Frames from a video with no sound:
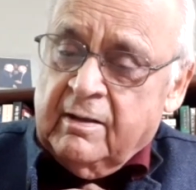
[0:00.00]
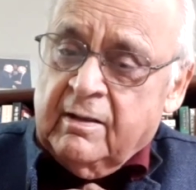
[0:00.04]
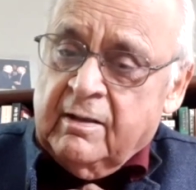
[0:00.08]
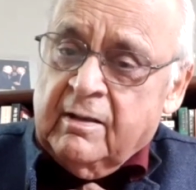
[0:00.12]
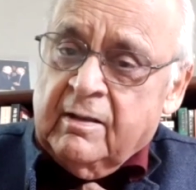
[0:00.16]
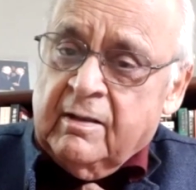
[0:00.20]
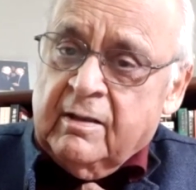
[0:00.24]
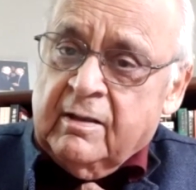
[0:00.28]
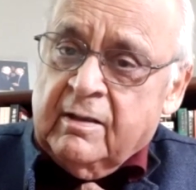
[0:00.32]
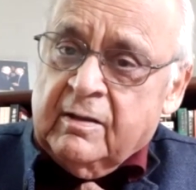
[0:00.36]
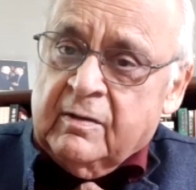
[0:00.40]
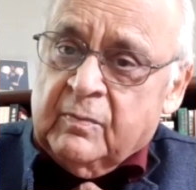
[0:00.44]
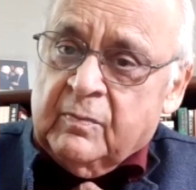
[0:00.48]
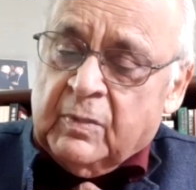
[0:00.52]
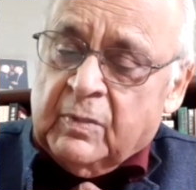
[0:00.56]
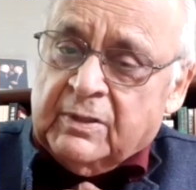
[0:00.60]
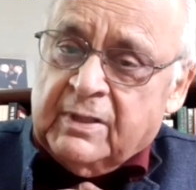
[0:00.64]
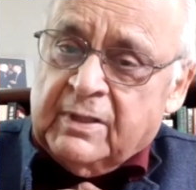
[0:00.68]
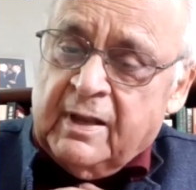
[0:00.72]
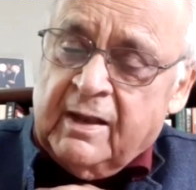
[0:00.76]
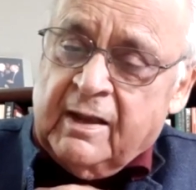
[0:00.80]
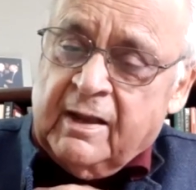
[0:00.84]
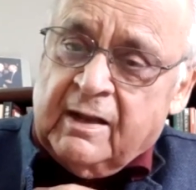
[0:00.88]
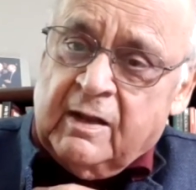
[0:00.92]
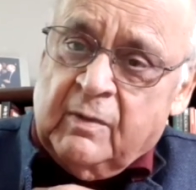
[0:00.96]
But then I come
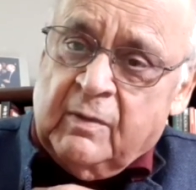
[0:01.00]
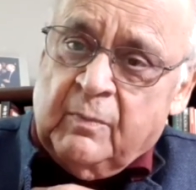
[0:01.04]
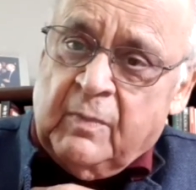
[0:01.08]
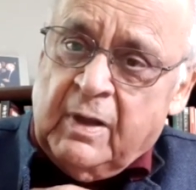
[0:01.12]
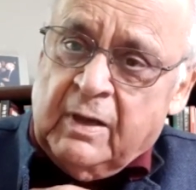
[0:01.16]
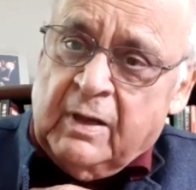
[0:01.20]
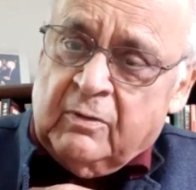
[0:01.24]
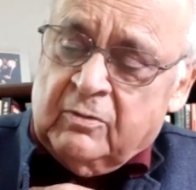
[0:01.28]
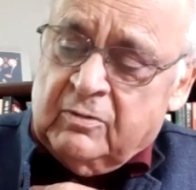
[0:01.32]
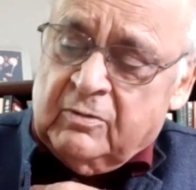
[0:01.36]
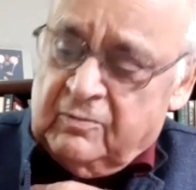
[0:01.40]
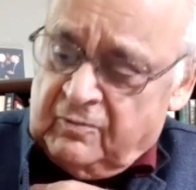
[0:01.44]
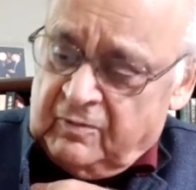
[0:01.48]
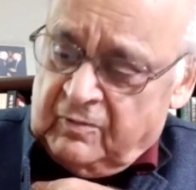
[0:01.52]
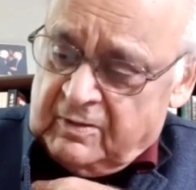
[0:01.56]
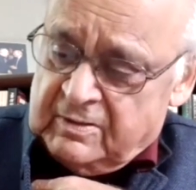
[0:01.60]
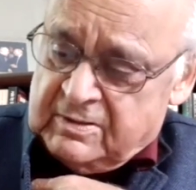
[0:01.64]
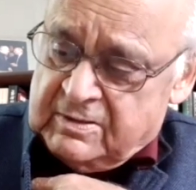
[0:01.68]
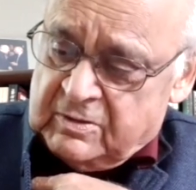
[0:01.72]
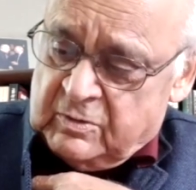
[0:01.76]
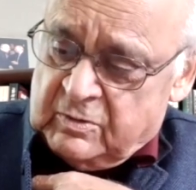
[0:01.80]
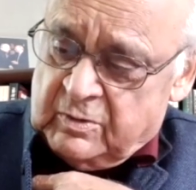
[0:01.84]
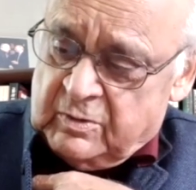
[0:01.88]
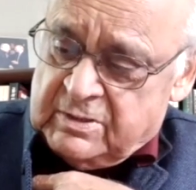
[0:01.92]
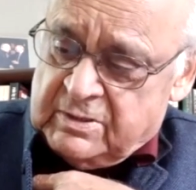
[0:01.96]
back to the first
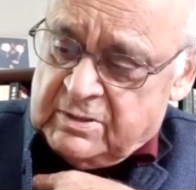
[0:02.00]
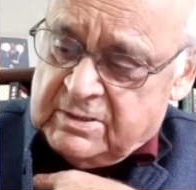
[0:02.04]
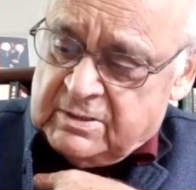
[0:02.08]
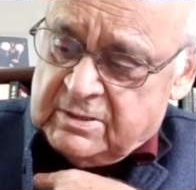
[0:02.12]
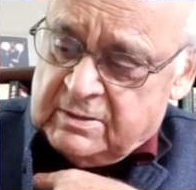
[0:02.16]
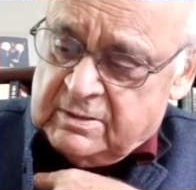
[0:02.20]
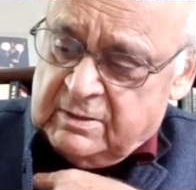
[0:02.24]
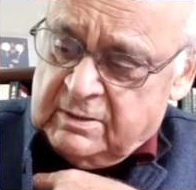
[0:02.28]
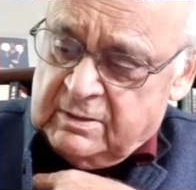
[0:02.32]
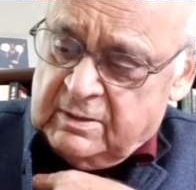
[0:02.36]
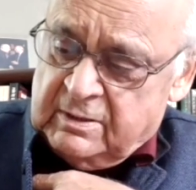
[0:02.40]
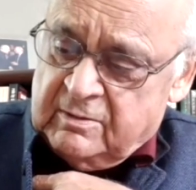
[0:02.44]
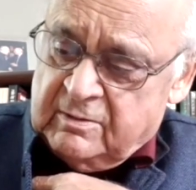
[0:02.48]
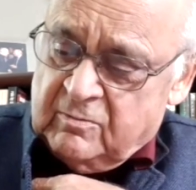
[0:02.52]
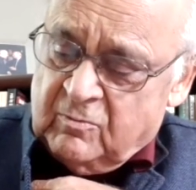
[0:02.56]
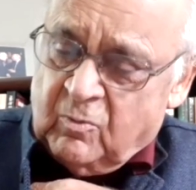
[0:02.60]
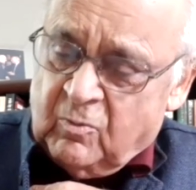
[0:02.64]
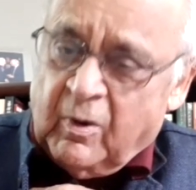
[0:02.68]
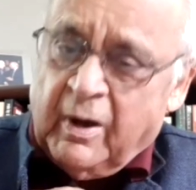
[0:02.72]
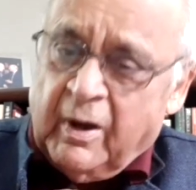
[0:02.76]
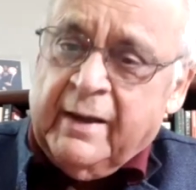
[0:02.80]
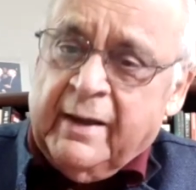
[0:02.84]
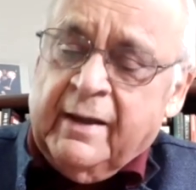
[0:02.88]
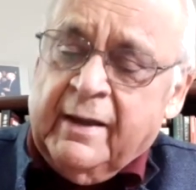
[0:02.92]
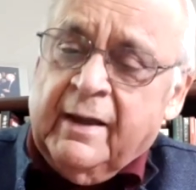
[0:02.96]
question: why at
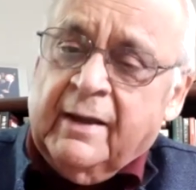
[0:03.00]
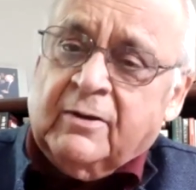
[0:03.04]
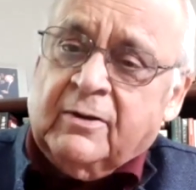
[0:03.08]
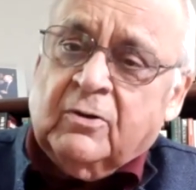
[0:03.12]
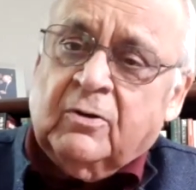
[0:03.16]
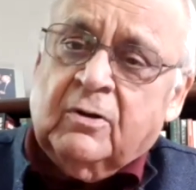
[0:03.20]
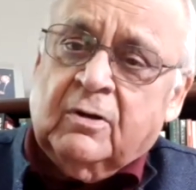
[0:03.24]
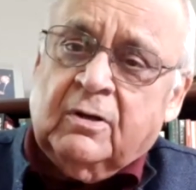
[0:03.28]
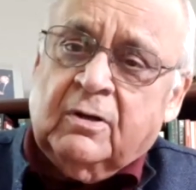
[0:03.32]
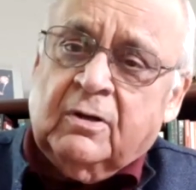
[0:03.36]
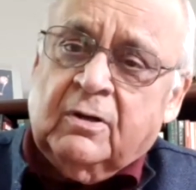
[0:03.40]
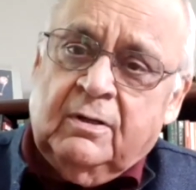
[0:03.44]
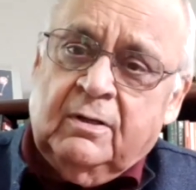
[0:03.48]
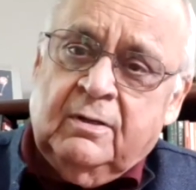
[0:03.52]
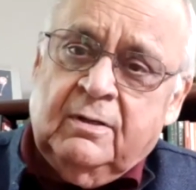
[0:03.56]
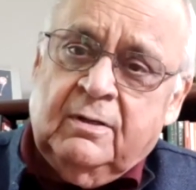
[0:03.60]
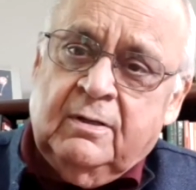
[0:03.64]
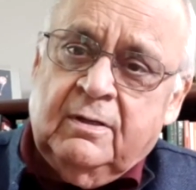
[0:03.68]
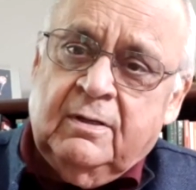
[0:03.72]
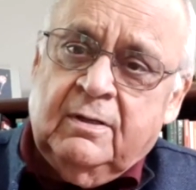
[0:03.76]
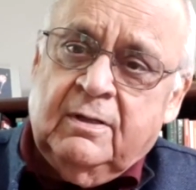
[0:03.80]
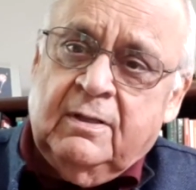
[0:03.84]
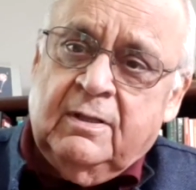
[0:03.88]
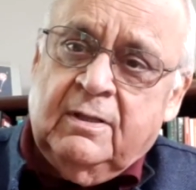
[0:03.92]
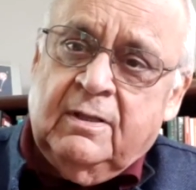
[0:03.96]
all
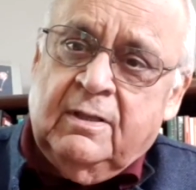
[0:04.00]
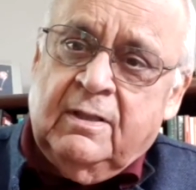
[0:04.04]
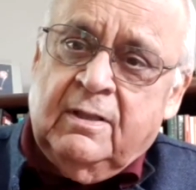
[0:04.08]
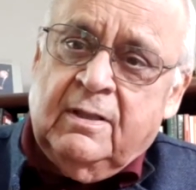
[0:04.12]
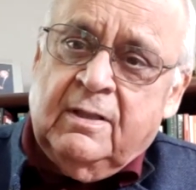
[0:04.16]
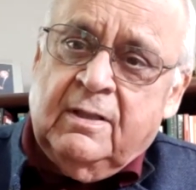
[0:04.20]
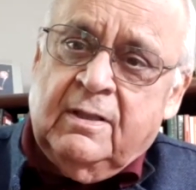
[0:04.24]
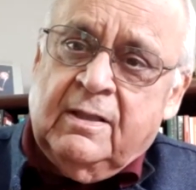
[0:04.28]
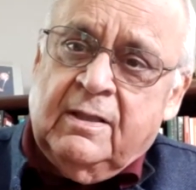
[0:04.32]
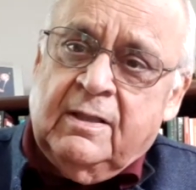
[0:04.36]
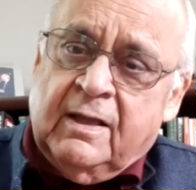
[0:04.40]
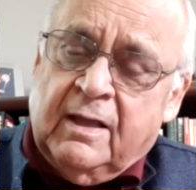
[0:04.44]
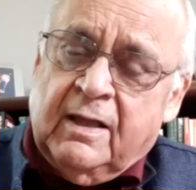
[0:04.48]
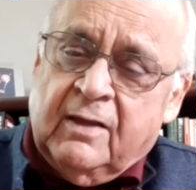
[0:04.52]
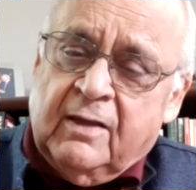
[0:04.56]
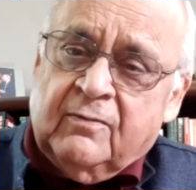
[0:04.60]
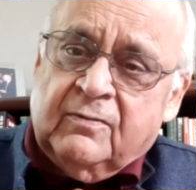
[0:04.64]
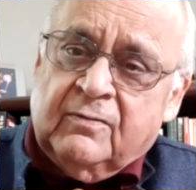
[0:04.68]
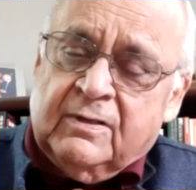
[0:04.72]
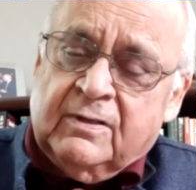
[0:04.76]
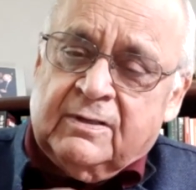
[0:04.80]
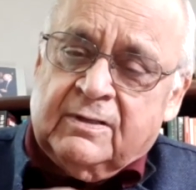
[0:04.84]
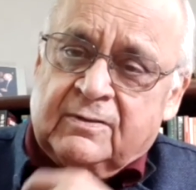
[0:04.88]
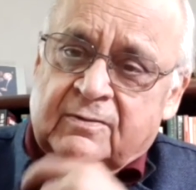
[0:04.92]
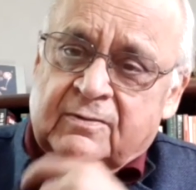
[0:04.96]
have this
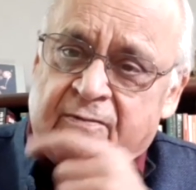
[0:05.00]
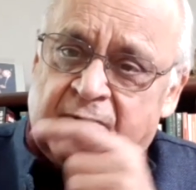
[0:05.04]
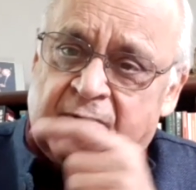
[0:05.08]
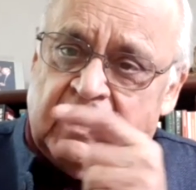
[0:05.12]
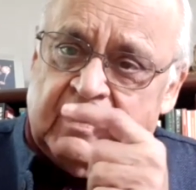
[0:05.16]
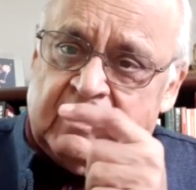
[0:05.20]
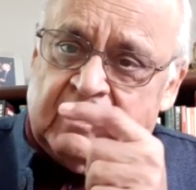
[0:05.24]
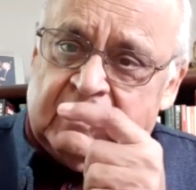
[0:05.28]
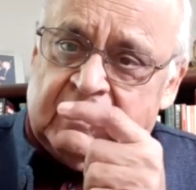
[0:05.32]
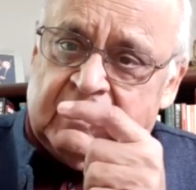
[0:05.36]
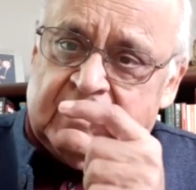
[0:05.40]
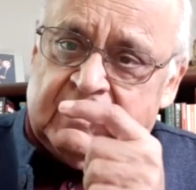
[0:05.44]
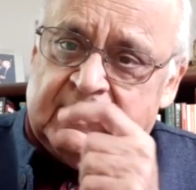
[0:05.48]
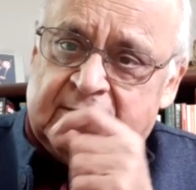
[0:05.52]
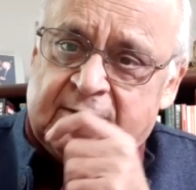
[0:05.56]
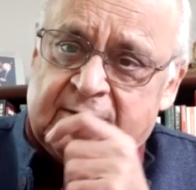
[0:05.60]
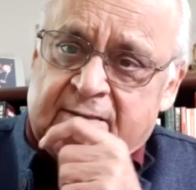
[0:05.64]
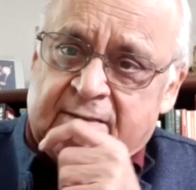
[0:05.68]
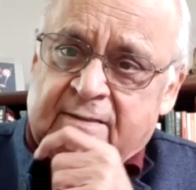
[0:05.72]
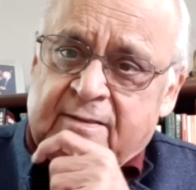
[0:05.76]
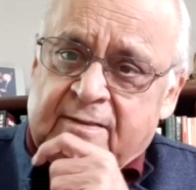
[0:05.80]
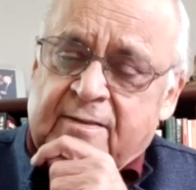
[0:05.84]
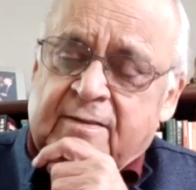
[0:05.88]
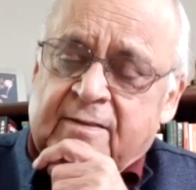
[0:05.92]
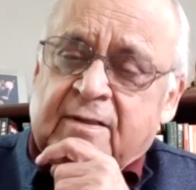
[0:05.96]
virus
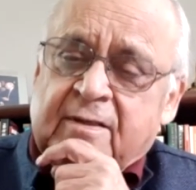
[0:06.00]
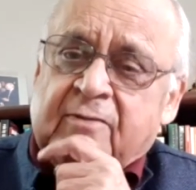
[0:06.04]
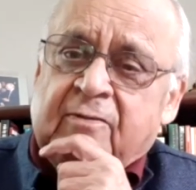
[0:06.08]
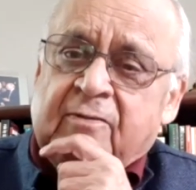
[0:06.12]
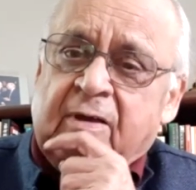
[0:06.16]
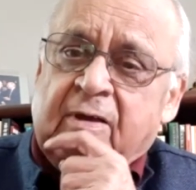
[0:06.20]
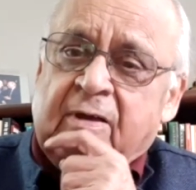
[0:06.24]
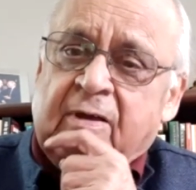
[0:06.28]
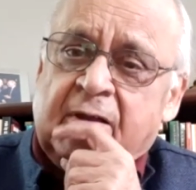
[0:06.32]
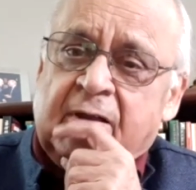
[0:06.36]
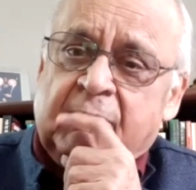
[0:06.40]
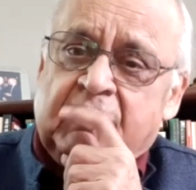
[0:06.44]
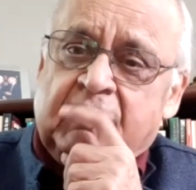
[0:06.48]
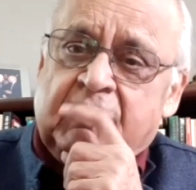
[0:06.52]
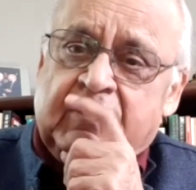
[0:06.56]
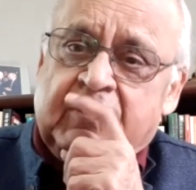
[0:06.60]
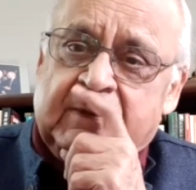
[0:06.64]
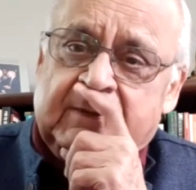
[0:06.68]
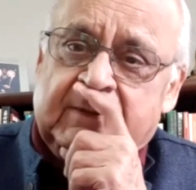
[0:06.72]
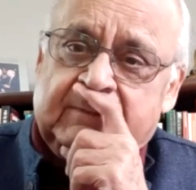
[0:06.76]
developed?